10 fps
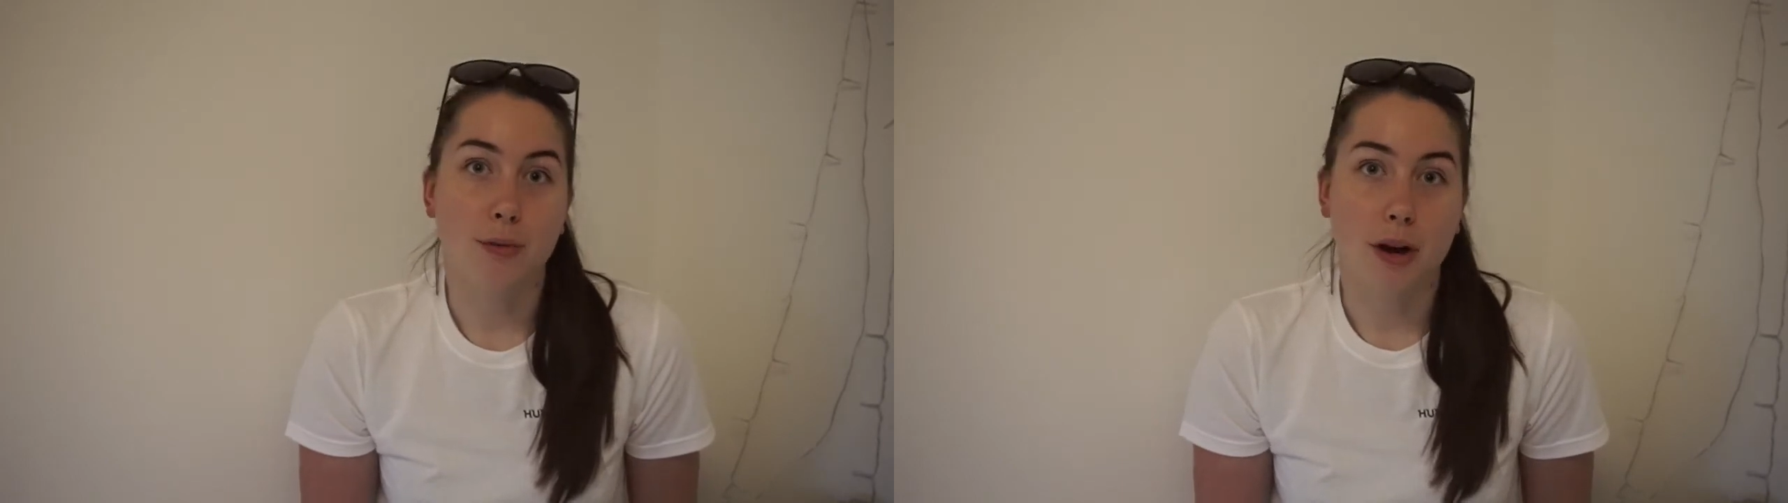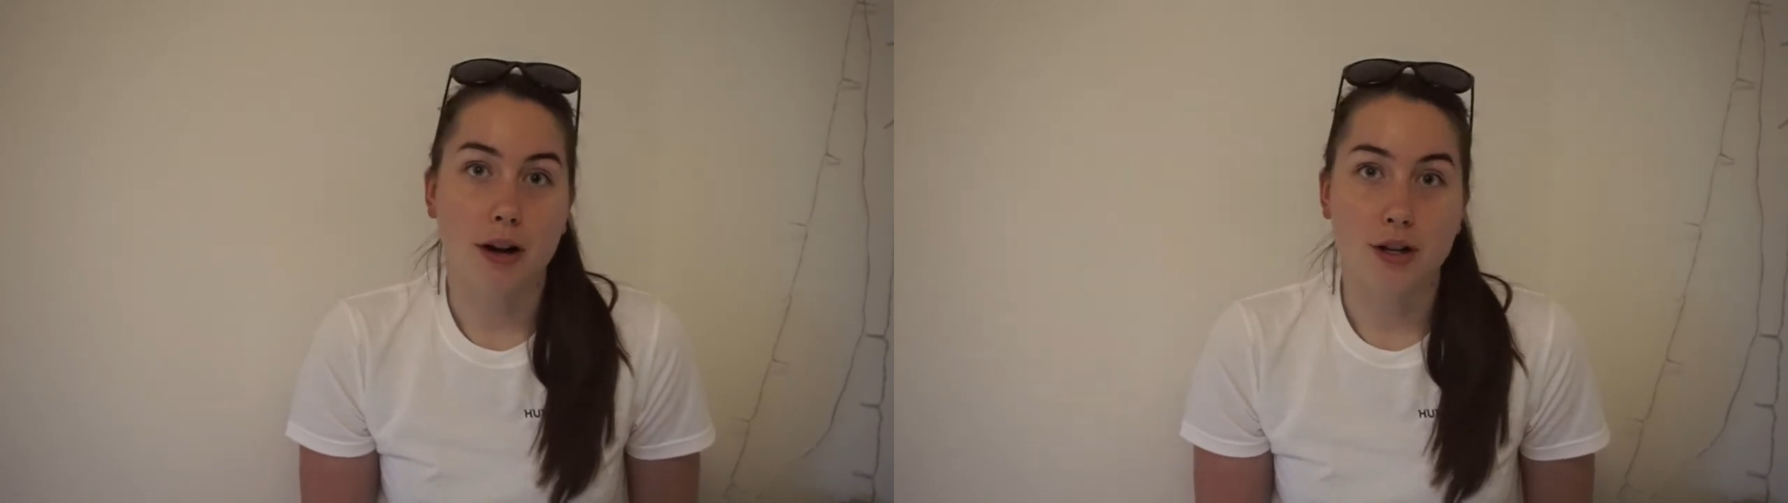
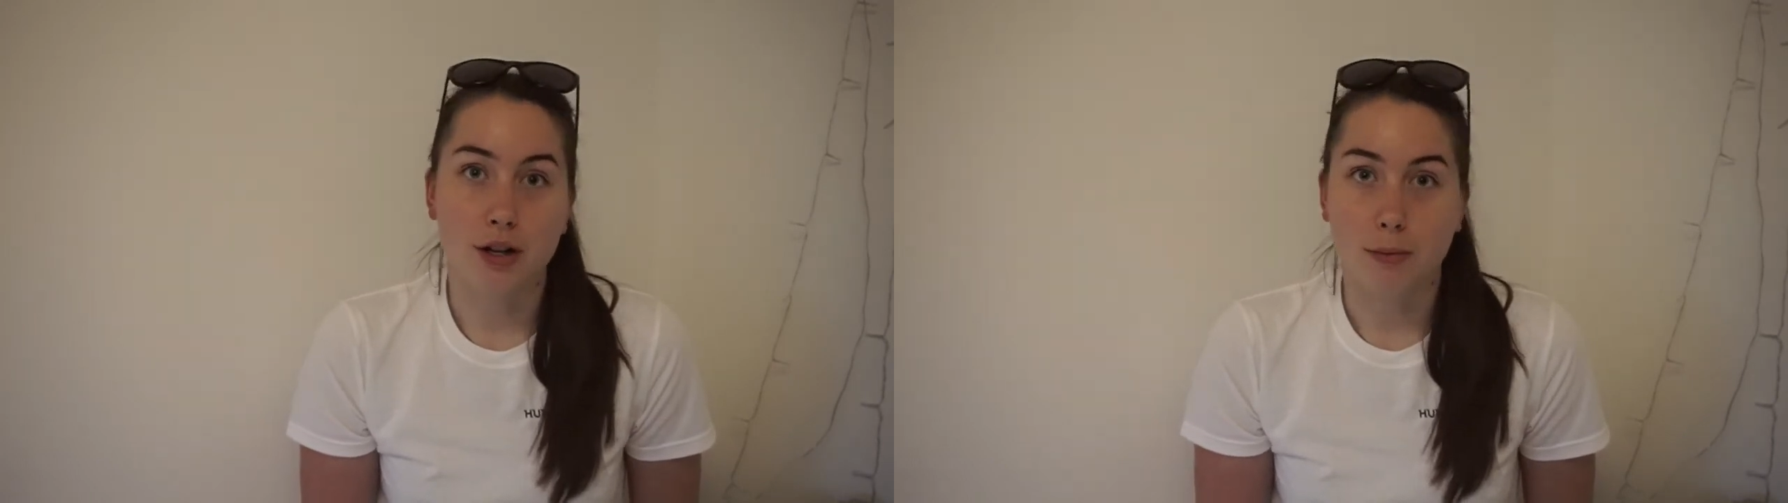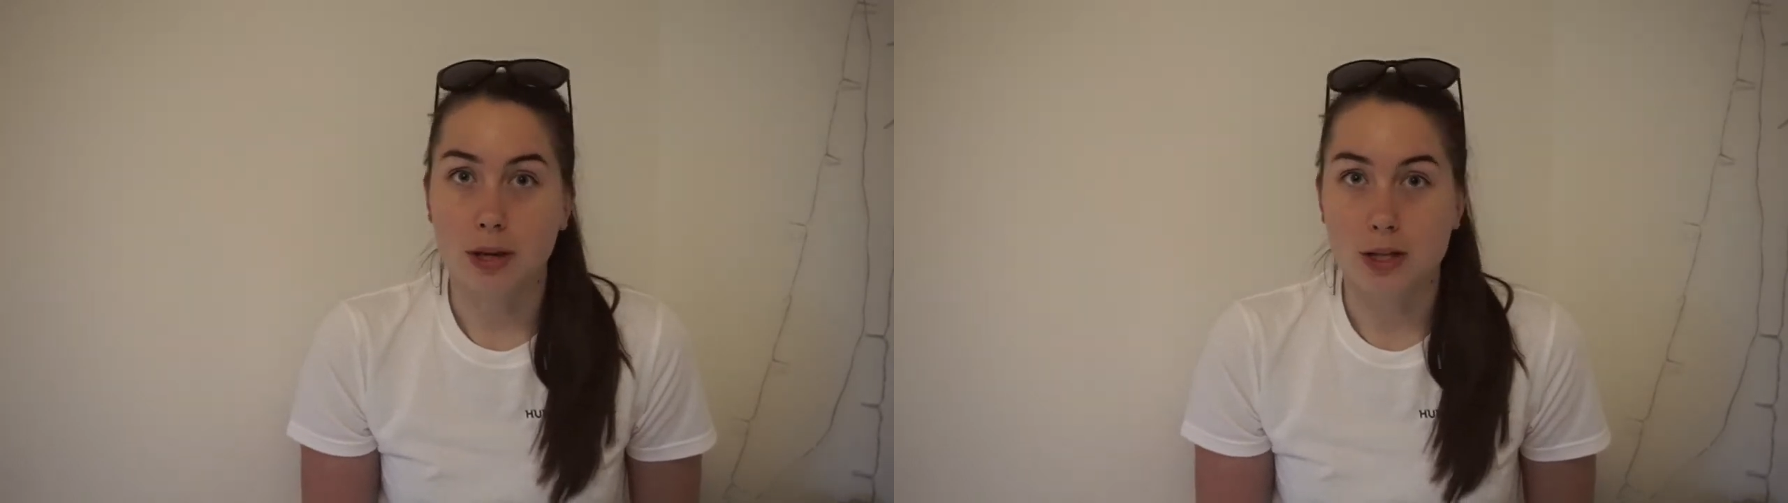wear a
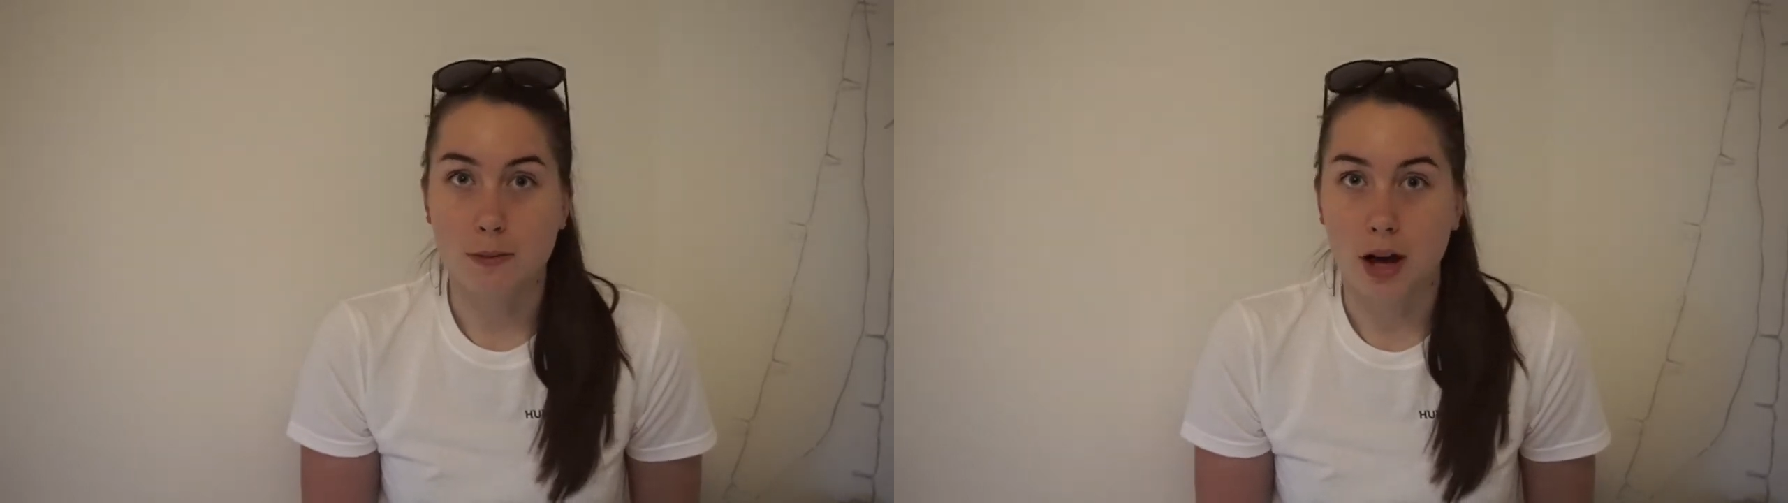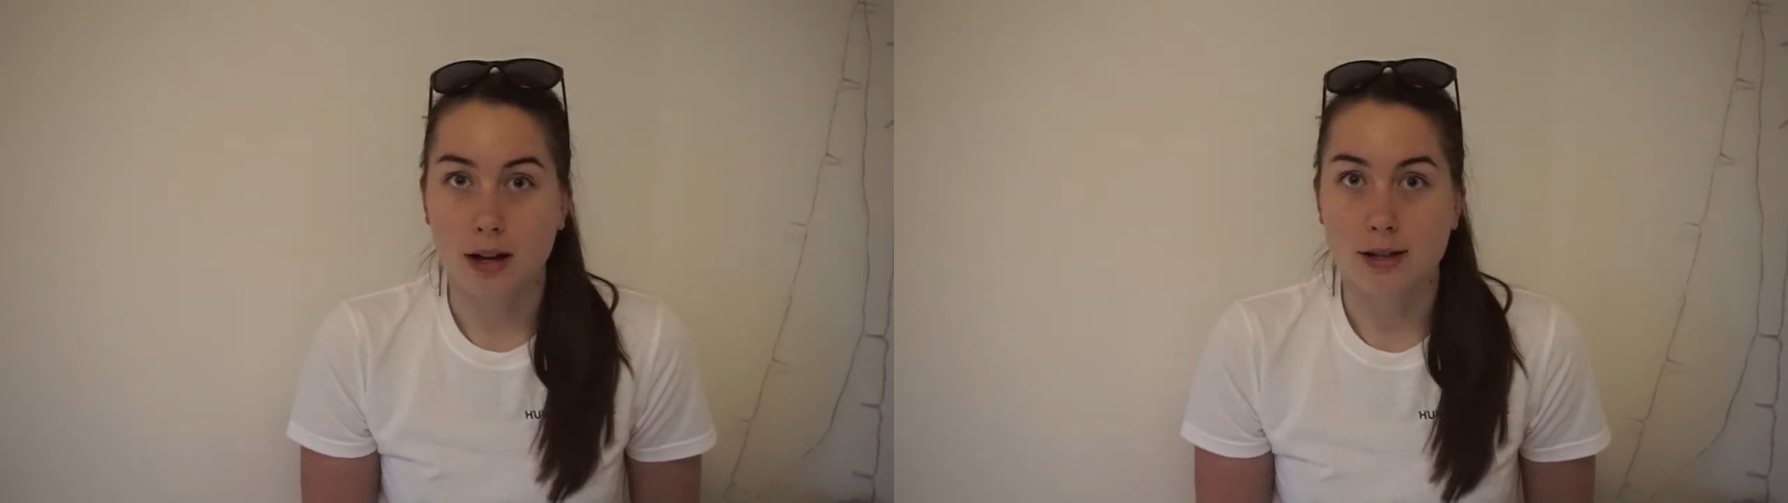two-piece
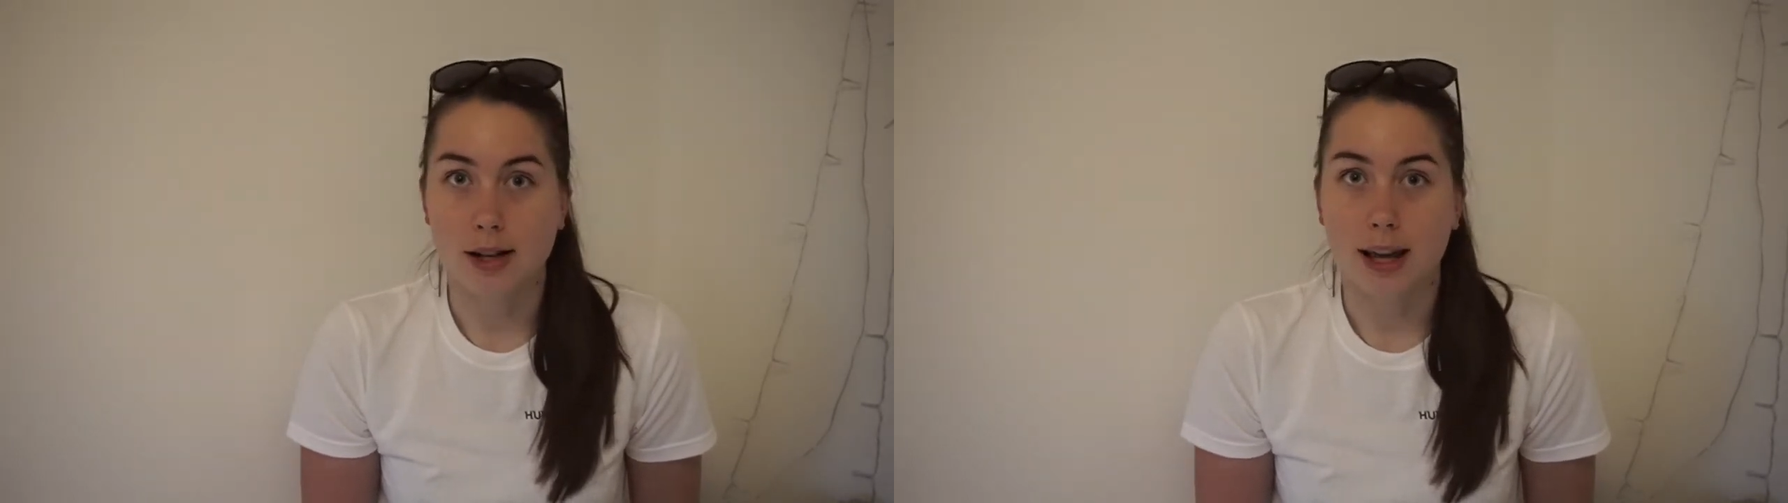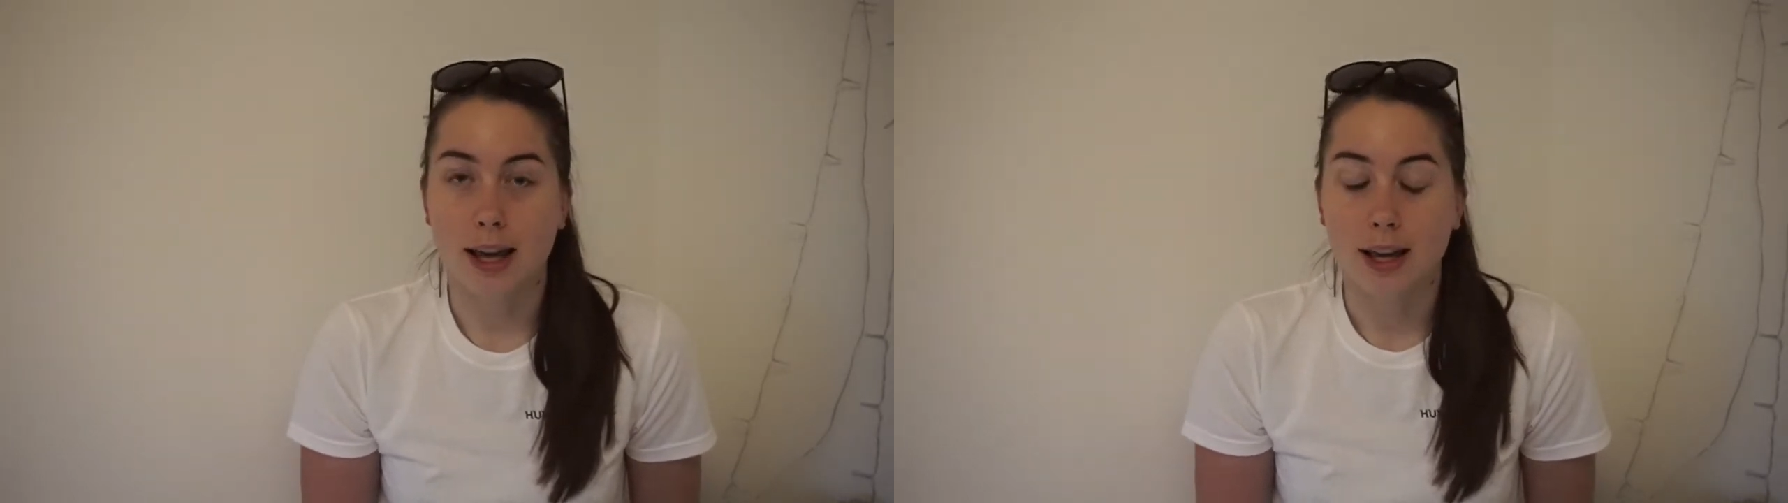
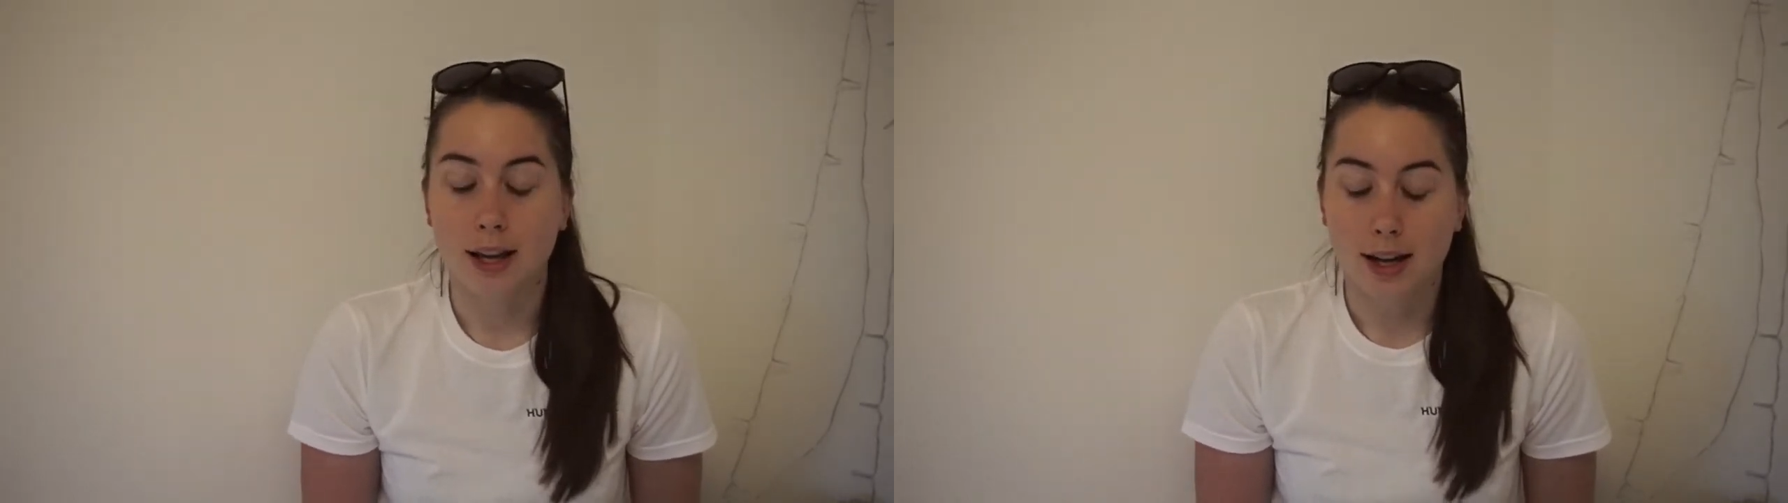personally.